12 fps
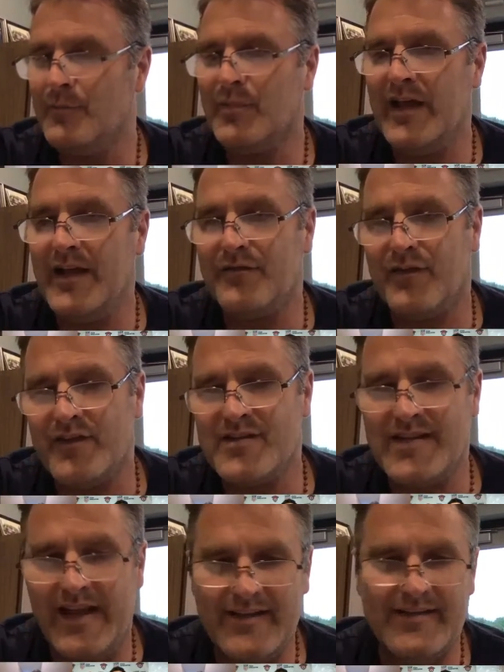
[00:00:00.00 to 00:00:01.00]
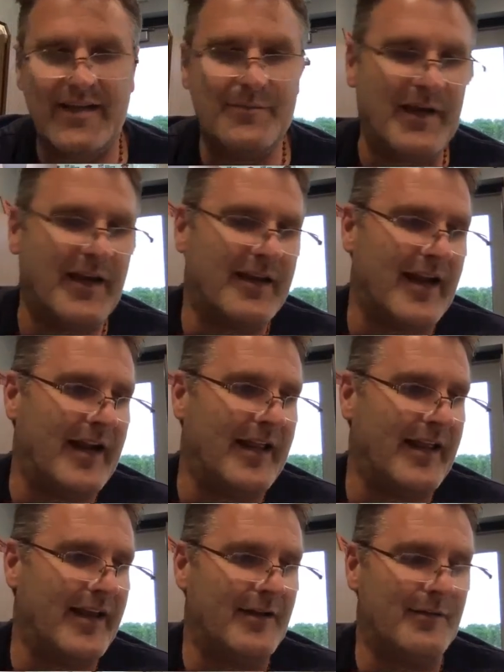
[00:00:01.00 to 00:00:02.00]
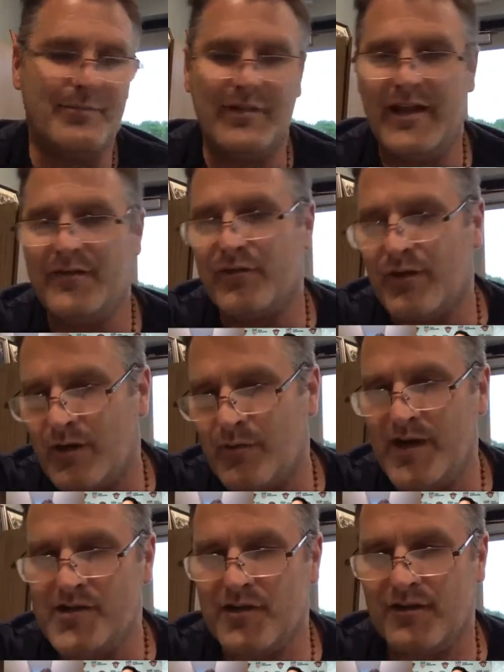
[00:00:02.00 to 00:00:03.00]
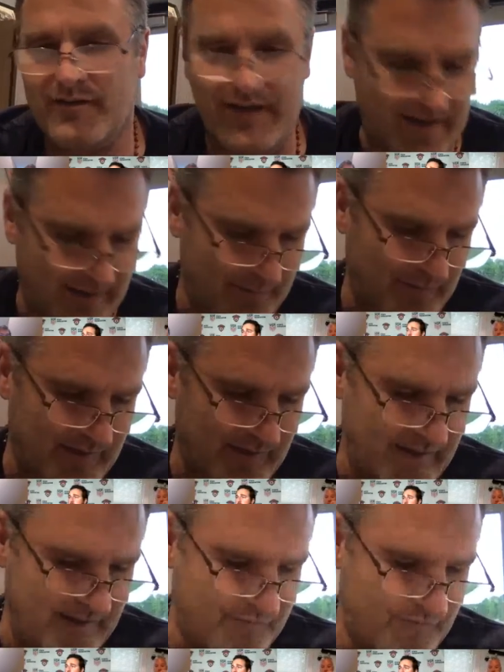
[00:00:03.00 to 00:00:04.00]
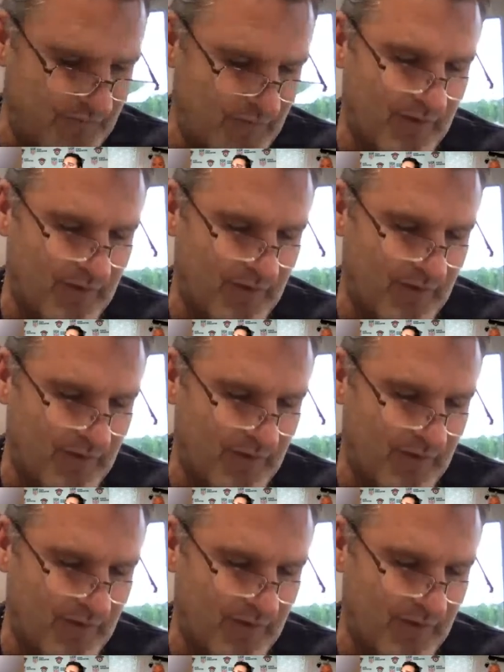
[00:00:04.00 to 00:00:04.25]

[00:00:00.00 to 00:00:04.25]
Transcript: Played for the state team in Connecticut. Played for our regional team. Played for